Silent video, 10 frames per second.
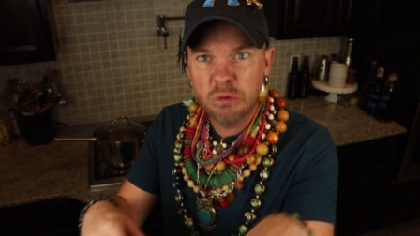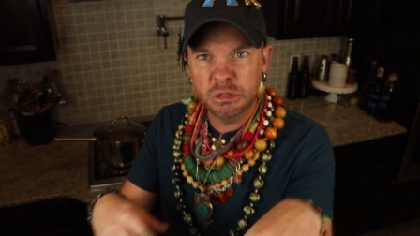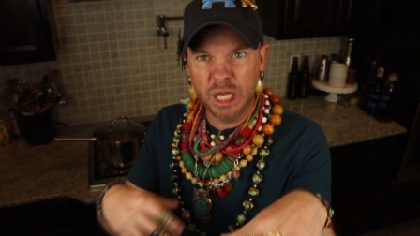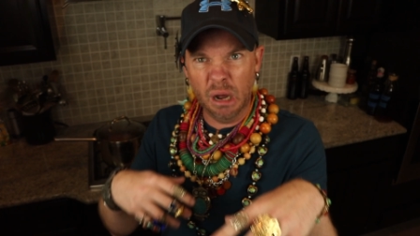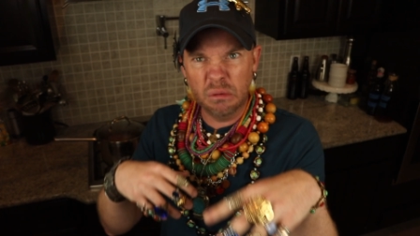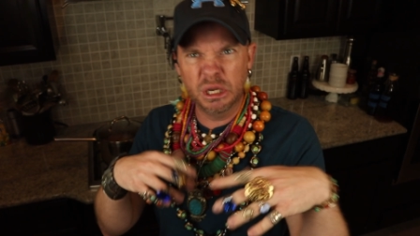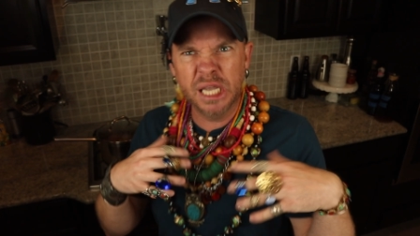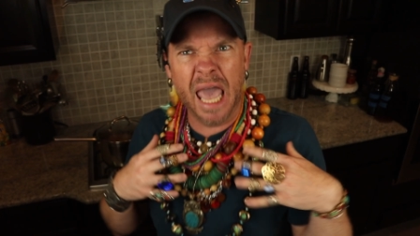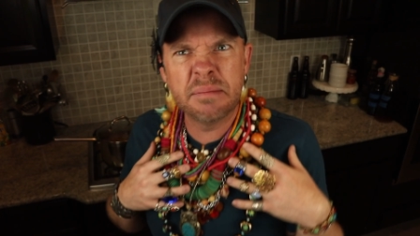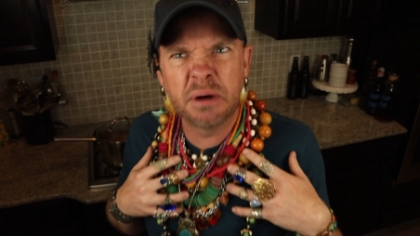Oh Lord,
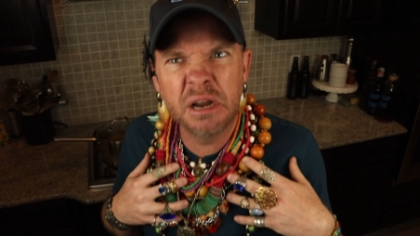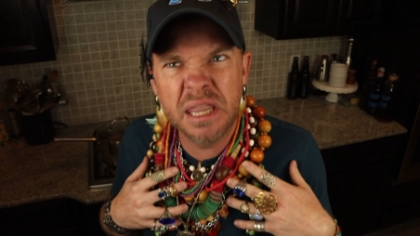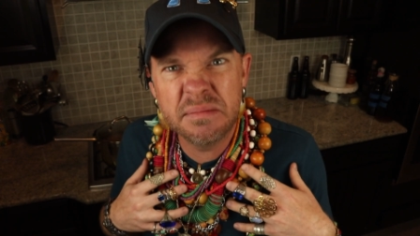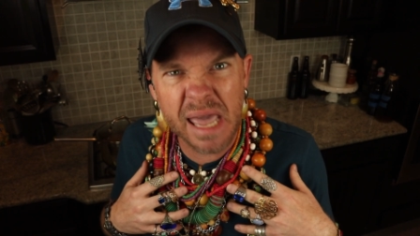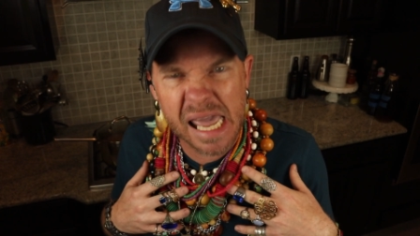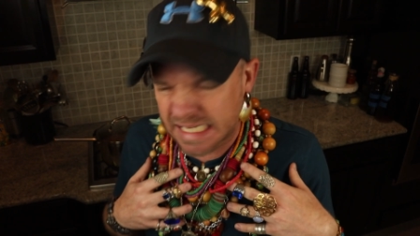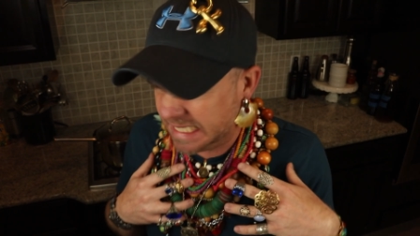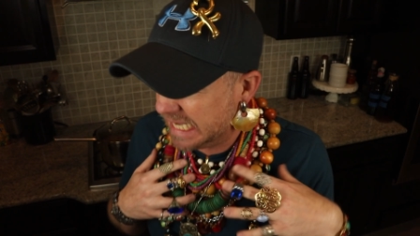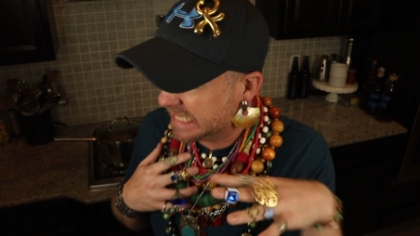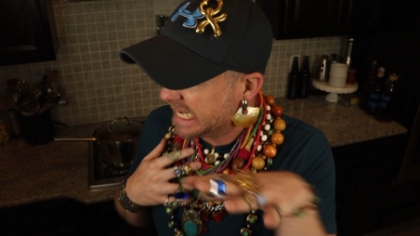look how pretty them
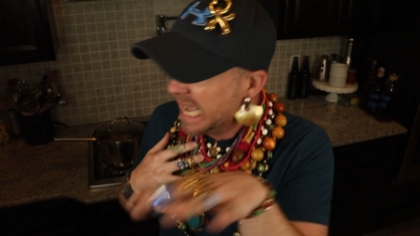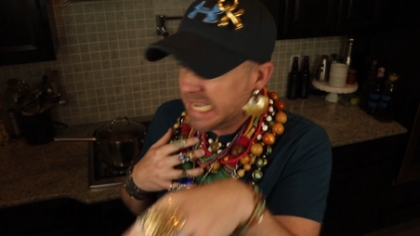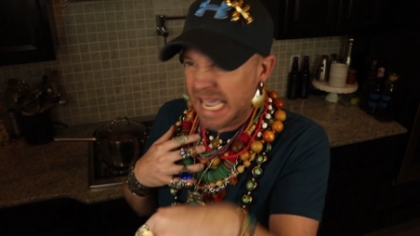eggs is.